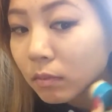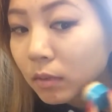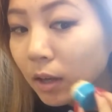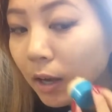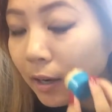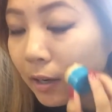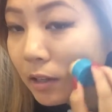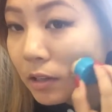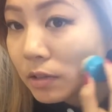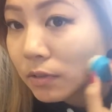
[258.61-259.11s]

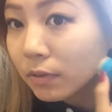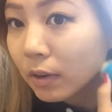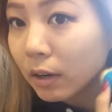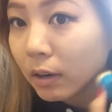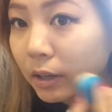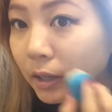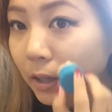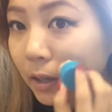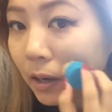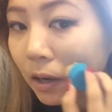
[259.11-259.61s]
And it's
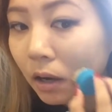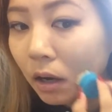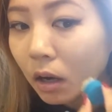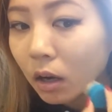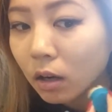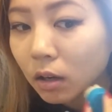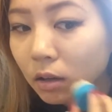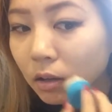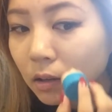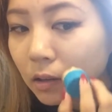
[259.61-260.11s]
very
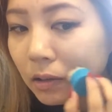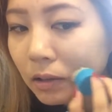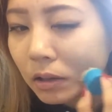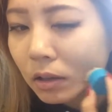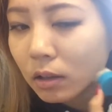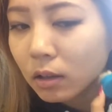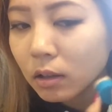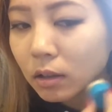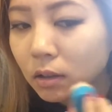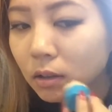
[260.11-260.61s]

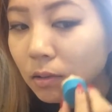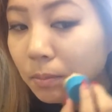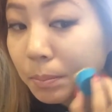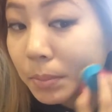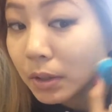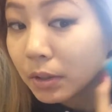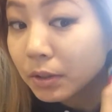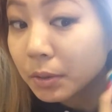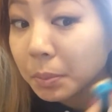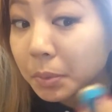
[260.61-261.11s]

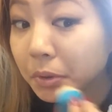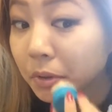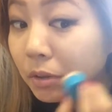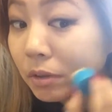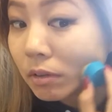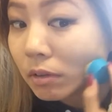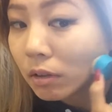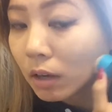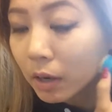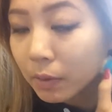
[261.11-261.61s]
buildable,
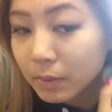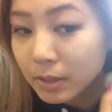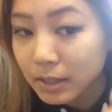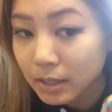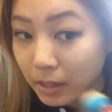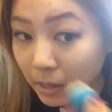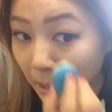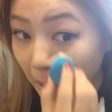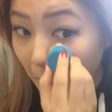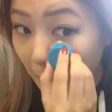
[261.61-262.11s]
I would
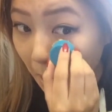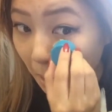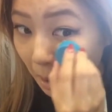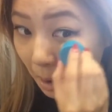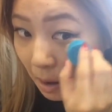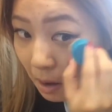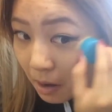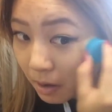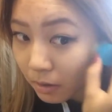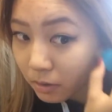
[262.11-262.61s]
say.
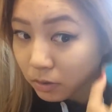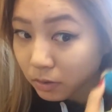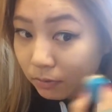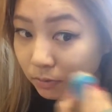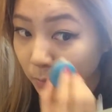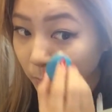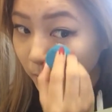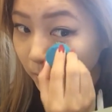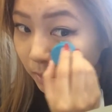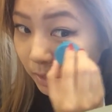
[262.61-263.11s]
So if
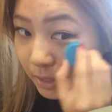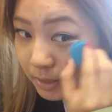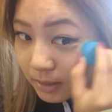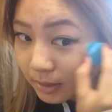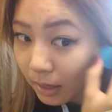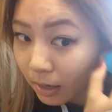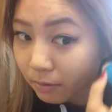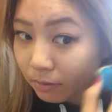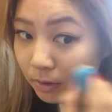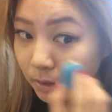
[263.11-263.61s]
you want less
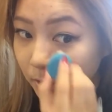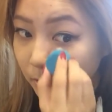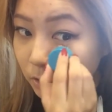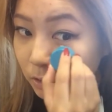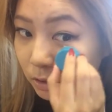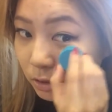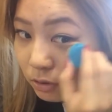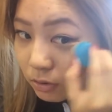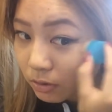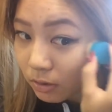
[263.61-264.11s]
coverage,
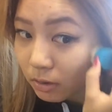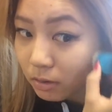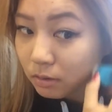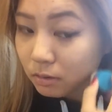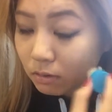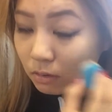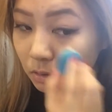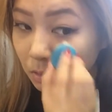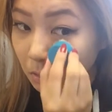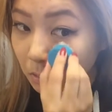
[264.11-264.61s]
you
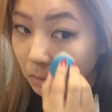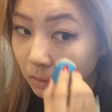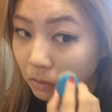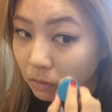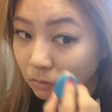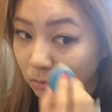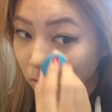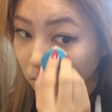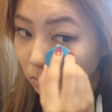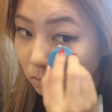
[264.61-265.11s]

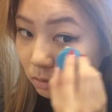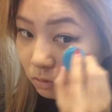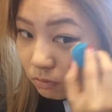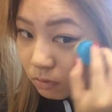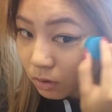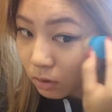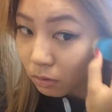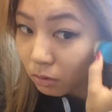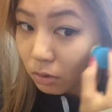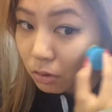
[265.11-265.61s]

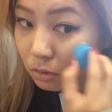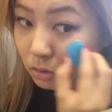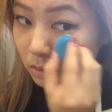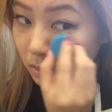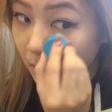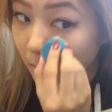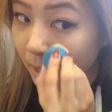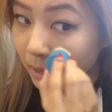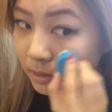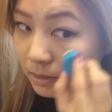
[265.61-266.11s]
use
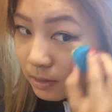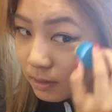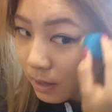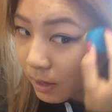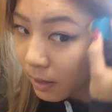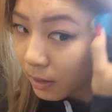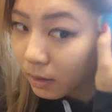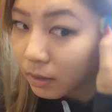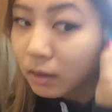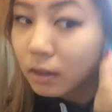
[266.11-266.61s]
less,
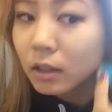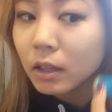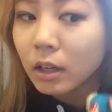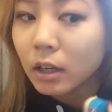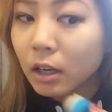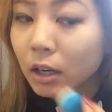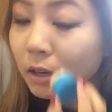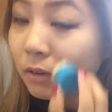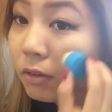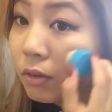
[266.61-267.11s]
and
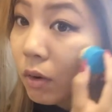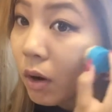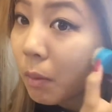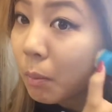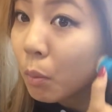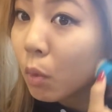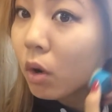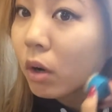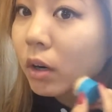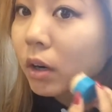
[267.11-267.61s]
if you want
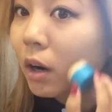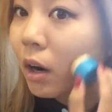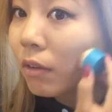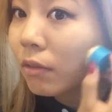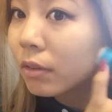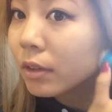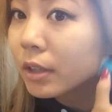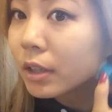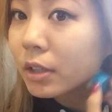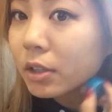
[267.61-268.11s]
more
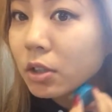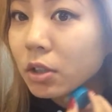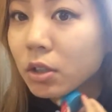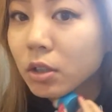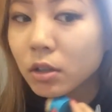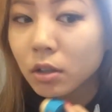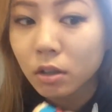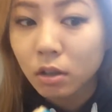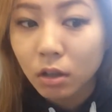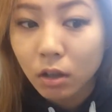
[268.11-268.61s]
coverage,
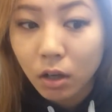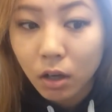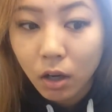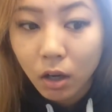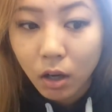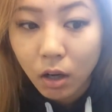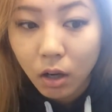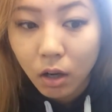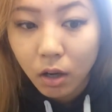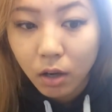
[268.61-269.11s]

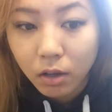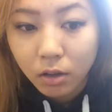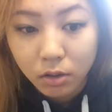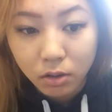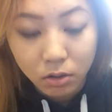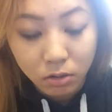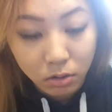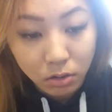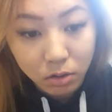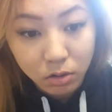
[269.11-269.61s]

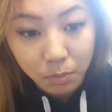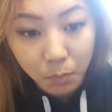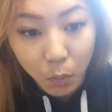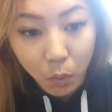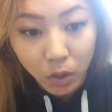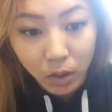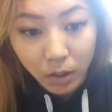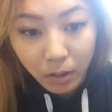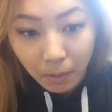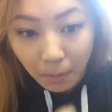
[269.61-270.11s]
you use
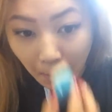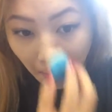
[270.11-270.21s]
more.